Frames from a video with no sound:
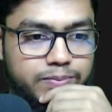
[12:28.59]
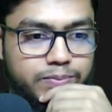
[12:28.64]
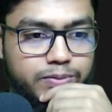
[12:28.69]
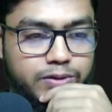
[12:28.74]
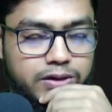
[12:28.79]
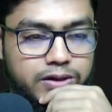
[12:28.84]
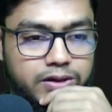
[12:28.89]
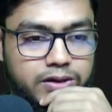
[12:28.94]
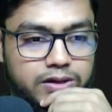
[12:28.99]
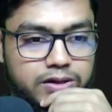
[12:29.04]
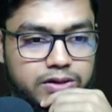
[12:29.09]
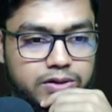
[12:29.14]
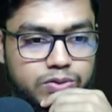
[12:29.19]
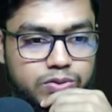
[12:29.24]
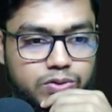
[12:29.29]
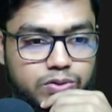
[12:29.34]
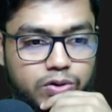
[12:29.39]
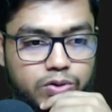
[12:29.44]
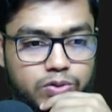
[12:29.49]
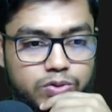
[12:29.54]
But you know,
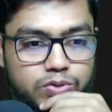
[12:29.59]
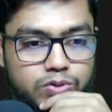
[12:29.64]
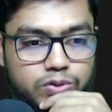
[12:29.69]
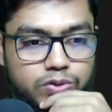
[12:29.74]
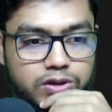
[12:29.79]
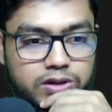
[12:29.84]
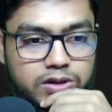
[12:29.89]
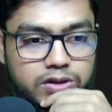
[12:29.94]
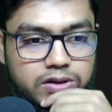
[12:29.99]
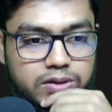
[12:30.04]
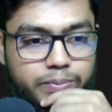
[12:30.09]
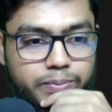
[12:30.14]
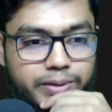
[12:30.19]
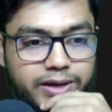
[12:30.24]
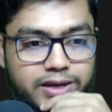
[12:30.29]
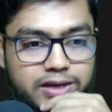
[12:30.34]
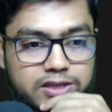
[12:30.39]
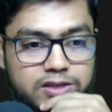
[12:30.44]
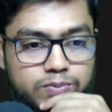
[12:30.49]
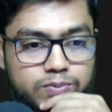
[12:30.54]
also like a
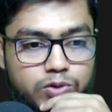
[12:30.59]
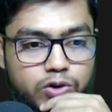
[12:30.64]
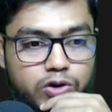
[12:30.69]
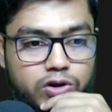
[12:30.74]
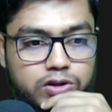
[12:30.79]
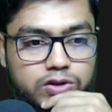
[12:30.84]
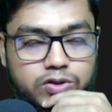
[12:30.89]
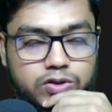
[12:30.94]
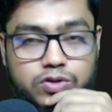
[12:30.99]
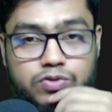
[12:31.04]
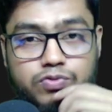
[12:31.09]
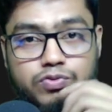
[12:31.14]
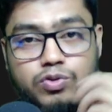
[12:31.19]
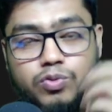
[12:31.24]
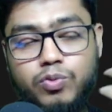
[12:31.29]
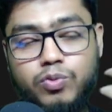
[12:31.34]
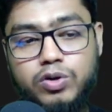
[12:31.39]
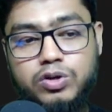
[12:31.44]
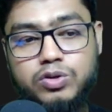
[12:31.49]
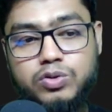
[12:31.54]
managed model, so if you
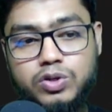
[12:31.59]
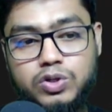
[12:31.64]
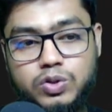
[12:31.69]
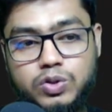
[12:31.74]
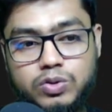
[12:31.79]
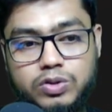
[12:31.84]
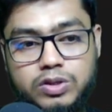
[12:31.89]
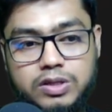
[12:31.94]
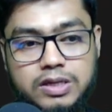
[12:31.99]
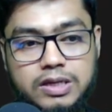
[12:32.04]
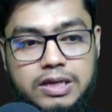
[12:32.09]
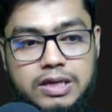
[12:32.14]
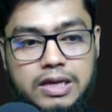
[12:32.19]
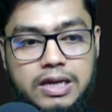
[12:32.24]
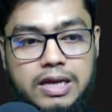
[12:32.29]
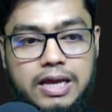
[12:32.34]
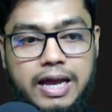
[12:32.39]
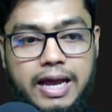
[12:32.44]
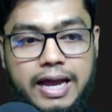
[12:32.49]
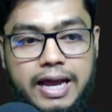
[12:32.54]
want to actually
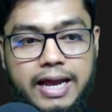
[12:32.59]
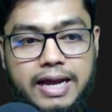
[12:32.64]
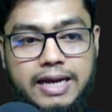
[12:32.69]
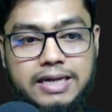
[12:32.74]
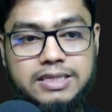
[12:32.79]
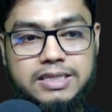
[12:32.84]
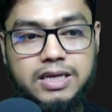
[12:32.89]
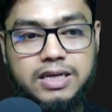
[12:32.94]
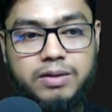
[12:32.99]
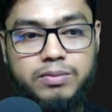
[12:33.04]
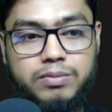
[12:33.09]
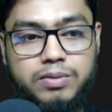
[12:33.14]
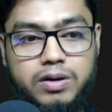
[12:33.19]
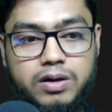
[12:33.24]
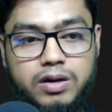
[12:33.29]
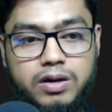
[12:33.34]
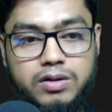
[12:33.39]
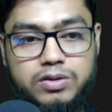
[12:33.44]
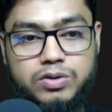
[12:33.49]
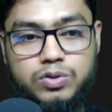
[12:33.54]
add some
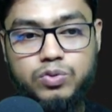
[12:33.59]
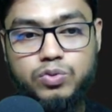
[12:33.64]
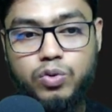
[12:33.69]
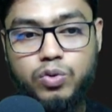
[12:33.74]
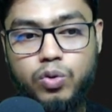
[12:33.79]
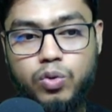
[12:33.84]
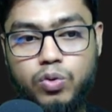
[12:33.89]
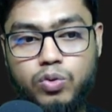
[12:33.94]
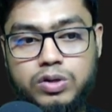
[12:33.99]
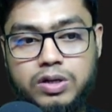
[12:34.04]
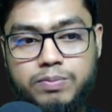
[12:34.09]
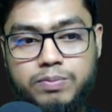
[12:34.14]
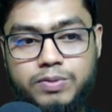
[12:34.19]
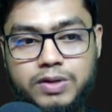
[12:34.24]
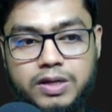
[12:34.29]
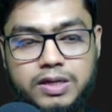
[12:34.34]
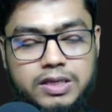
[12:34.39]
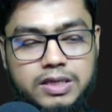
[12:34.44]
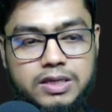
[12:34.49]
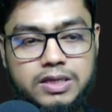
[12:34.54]
your own
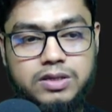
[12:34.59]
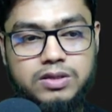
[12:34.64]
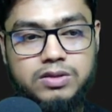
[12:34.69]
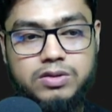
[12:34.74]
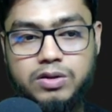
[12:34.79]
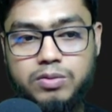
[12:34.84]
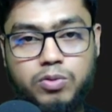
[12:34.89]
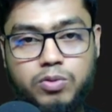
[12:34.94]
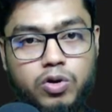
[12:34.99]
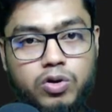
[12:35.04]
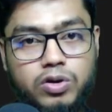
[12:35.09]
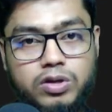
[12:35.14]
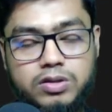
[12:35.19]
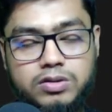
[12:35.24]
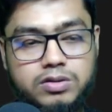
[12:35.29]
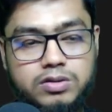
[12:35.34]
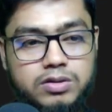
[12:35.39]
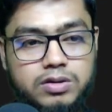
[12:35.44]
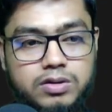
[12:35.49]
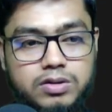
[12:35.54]
API keys
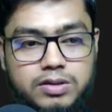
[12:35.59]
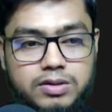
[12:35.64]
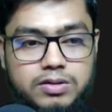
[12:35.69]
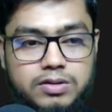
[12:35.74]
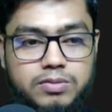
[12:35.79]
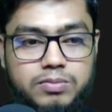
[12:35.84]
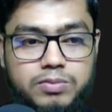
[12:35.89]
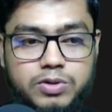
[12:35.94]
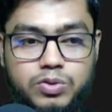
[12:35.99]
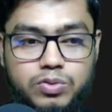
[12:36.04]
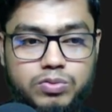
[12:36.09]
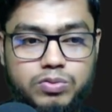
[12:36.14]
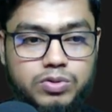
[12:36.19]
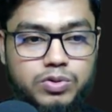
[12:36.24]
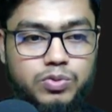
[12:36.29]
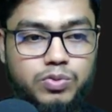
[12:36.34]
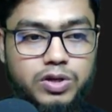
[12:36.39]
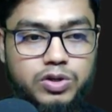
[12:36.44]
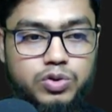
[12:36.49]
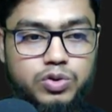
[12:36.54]
models, that, you know,
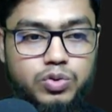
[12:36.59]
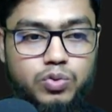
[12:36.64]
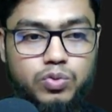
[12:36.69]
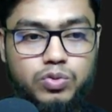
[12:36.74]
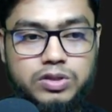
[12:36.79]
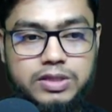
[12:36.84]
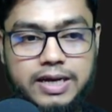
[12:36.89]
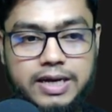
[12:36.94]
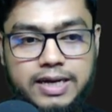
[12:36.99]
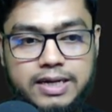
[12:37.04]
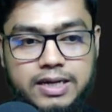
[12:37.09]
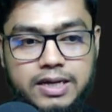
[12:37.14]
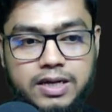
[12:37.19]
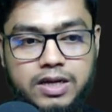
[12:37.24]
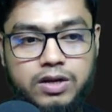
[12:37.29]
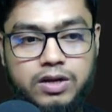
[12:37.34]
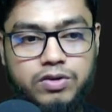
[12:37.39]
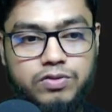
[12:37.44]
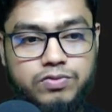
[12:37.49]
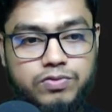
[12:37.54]
you can choose that
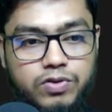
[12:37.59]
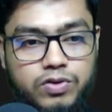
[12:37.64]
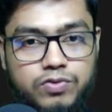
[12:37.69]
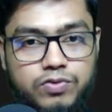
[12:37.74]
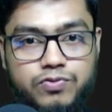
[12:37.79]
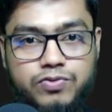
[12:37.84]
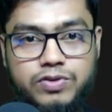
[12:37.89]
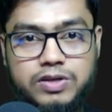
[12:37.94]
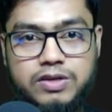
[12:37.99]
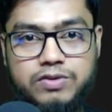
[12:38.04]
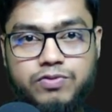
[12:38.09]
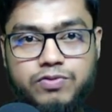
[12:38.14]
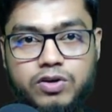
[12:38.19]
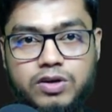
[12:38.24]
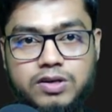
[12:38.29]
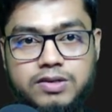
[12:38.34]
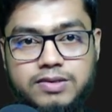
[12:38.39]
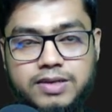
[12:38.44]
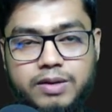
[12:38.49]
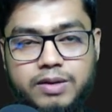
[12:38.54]
for free. For
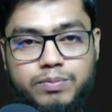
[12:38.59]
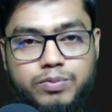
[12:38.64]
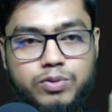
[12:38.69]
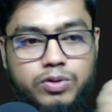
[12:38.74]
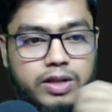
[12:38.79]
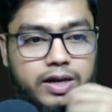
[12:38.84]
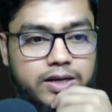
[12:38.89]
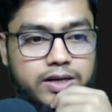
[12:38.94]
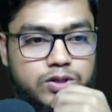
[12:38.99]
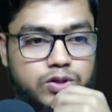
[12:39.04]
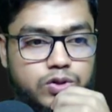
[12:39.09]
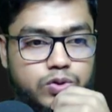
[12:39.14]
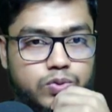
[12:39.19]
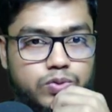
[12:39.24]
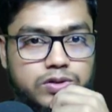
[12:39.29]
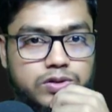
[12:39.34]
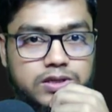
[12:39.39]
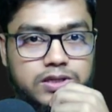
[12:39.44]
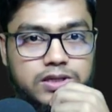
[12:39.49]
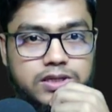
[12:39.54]
example, I
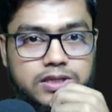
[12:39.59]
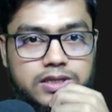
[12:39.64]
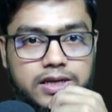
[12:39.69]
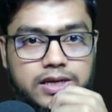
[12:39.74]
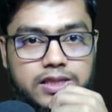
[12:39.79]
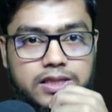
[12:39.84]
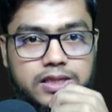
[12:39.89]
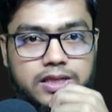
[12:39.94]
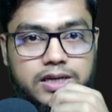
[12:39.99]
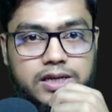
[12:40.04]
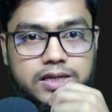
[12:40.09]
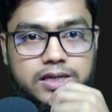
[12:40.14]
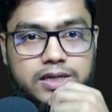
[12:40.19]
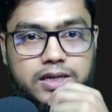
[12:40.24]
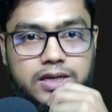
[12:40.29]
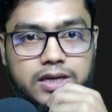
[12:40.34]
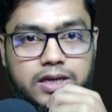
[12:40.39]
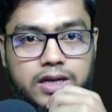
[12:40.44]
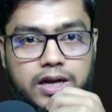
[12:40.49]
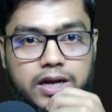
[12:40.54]
chose it, and then
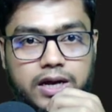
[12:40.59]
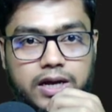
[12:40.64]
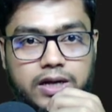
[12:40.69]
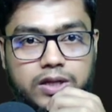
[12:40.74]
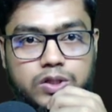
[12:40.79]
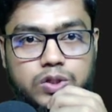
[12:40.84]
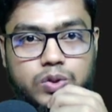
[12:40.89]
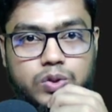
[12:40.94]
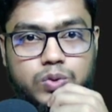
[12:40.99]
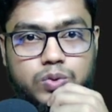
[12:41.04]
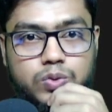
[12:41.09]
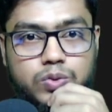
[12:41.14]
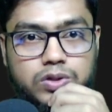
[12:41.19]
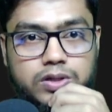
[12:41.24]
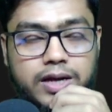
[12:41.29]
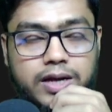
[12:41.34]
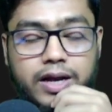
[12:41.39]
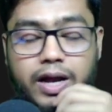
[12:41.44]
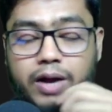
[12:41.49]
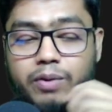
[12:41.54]
I'll choose,
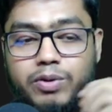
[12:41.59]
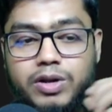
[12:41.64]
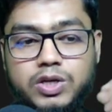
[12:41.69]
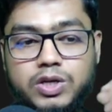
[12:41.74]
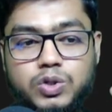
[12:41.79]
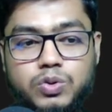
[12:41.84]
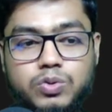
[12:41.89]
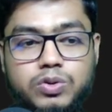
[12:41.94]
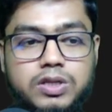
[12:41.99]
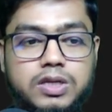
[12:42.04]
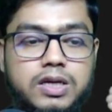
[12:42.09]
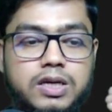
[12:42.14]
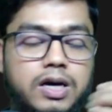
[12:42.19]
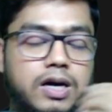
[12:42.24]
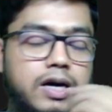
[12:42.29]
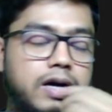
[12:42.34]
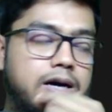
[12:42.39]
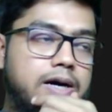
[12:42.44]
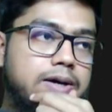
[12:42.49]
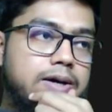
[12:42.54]
I want actually
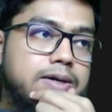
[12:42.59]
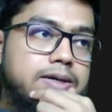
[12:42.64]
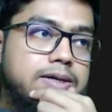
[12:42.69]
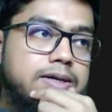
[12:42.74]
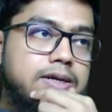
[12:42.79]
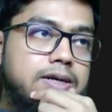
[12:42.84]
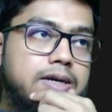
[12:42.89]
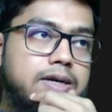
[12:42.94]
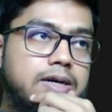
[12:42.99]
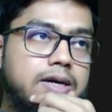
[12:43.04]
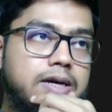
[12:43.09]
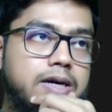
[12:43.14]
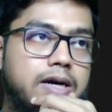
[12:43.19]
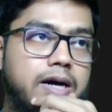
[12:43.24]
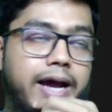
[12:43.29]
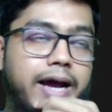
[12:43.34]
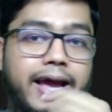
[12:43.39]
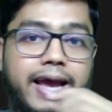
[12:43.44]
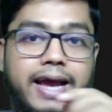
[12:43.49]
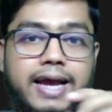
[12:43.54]

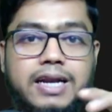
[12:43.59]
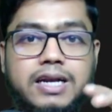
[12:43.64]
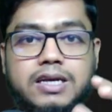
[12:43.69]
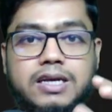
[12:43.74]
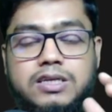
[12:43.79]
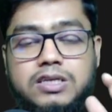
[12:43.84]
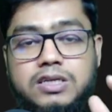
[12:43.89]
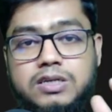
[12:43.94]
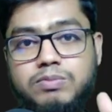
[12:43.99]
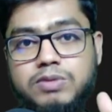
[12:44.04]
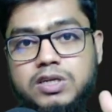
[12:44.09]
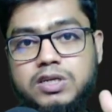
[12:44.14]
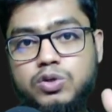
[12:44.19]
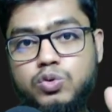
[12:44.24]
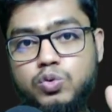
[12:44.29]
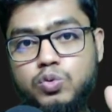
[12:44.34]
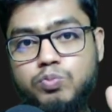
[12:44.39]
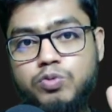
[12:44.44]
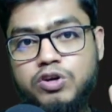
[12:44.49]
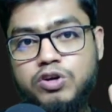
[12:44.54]
add Gemini
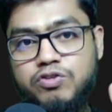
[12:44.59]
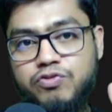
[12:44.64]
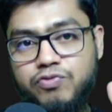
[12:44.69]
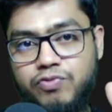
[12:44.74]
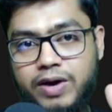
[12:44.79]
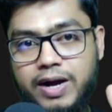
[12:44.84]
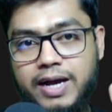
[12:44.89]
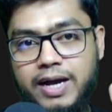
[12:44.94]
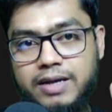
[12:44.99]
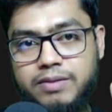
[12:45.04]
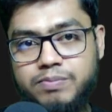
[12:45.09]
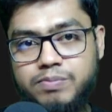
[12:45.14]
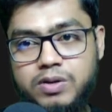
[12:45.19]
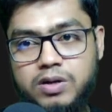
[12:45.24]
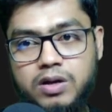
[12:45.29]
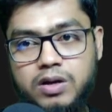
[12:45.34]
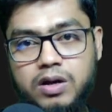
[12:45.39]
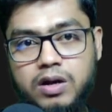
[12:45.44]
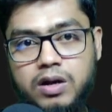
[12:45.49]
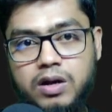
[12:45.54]
2.5.
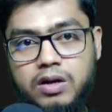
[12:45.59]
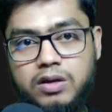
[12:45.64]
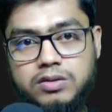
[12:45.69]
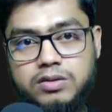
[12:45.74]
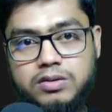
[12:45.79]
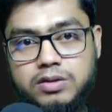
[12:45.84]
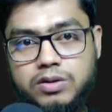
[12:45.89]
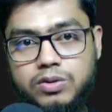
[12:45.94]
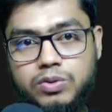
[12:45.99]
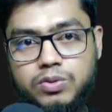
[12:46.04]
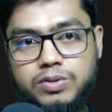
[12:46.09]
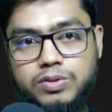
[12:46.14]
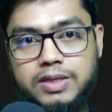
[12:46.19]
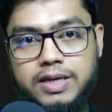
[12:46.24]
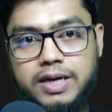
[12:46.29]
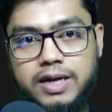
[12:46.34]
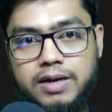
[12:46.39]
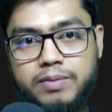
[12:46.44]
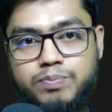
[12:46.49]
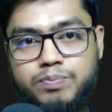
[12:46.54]
so
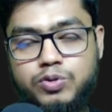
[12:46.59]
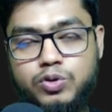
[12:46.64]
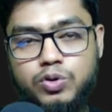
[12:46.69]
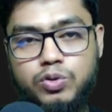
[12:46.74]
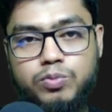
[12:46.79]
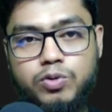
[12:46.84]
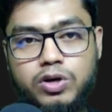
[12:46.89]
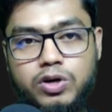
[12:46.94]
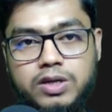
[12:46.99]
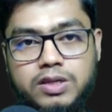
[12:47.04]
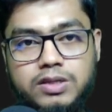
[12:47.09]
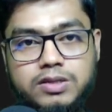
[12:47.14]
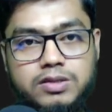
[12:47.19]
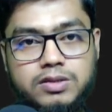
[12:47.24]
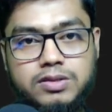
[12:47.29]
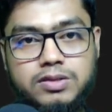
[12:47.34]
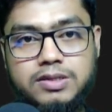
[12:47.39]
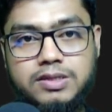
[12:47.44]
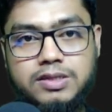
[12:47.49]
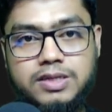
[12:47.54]
yeah, pro model. So
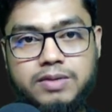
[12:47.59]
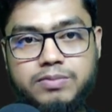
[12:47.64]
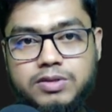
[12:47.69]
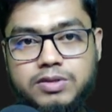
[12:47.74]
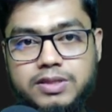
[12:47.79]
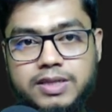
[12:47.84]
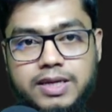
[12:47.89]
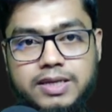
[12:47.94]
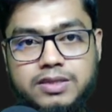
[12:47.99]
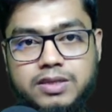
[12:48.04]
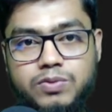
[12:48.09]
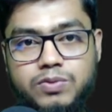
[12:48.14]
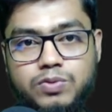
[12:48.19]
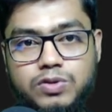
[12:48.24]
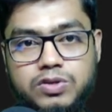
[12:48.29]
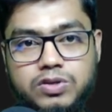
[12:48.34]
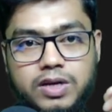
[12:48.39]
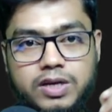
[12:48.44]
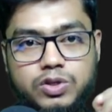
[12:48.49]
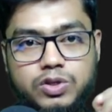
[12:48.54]
this time, so that's the
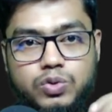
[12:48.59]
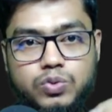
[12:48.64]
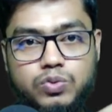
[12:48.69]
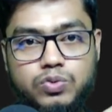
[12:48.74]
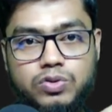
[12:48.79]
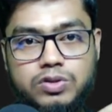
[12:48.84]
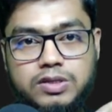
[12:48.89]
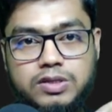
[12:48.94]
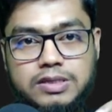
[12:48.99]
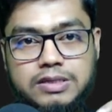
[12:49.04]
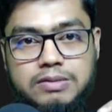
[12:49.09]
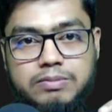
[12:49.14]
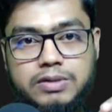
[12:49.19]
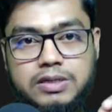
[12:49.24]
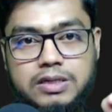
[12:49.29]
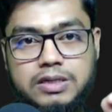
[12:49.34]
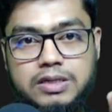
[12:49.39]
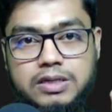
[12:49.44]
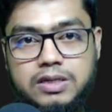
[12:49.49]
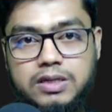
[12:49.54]
reason I chose the
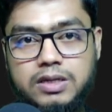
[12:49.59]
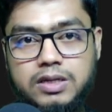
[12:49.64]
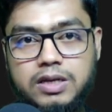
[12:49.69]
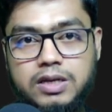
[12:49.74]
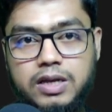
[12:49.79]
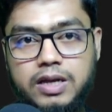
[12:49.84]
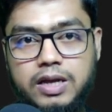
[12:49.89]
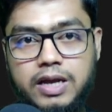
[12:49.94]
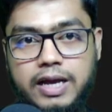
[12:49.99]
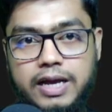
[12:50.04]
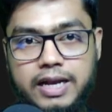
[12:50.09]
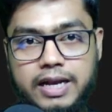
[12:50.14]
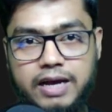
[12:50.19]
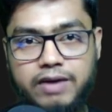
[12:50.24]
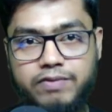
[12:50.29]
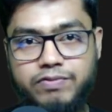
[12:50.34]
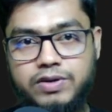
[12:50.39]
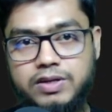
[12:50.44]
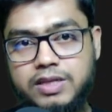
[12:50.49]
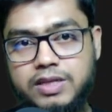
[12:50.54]
Gemini. And
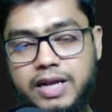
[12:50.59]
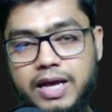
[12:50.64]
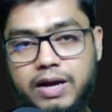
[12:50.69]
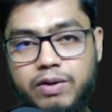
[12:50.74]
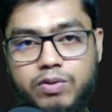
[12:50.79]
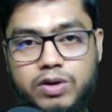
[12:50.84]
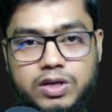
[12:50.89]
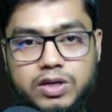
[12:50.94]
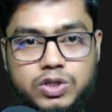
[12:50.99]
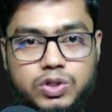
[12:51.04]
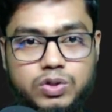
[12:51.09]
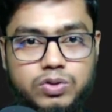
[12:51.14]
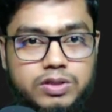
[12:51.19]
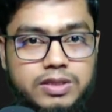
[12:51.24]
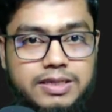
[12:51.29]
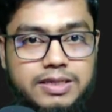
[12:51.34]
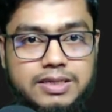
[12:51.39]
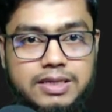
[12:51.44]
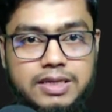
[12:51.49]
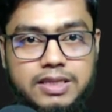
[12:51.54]
after that I want actually,
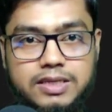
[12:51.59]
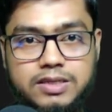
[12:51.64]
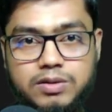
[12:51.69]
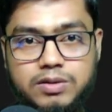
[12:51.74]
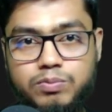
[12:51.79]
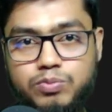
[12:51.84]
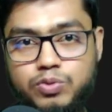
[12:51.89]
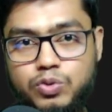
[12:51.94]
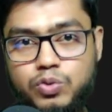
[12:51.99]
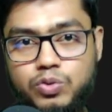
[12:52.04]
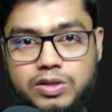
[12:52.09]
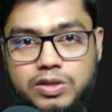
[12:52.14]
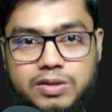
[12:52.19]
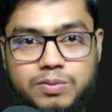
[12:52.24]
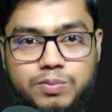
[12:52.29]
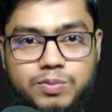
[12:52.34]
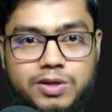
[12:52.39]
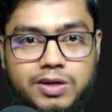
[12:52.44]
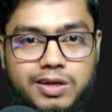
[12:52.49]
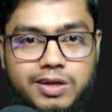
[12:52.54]
they said as a bro,
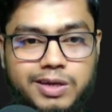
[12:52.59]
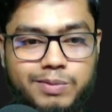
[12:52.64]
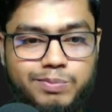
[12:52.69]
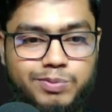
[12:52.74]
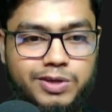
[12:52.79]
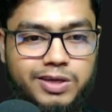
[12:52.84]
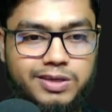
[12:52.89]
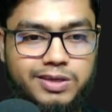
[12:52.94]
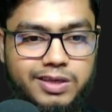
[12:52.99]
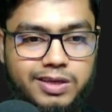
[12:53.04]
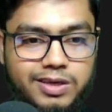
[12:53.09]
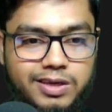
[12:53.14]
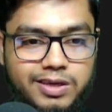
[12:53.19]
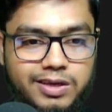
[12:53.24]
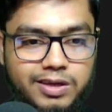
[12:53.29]
give the API key.